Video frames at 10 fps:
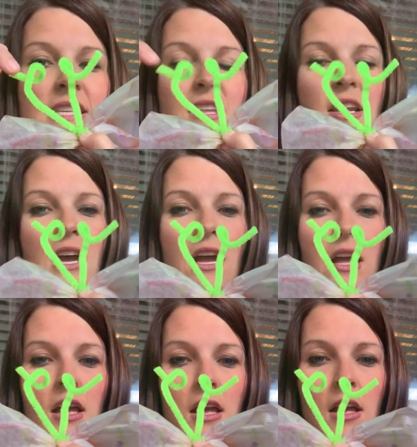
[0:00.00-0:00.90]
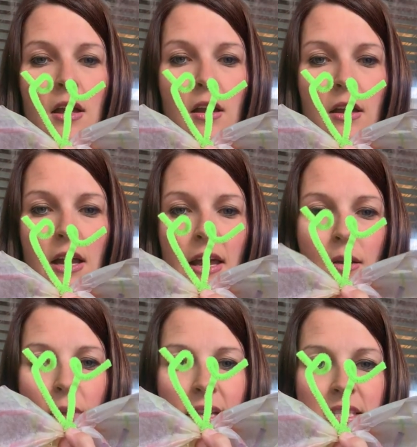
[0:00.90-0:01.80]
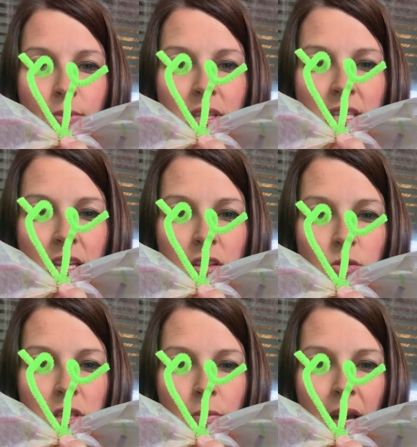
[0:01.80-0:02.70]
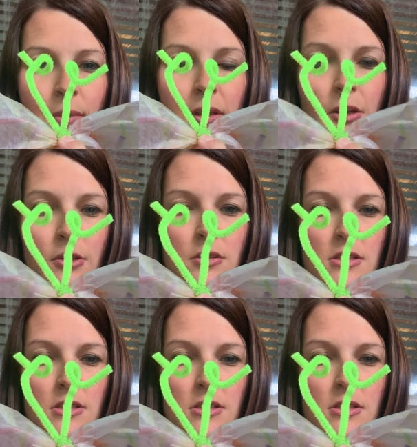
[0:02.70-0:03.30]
And then I kind of made some antennas with the pipe cleaner.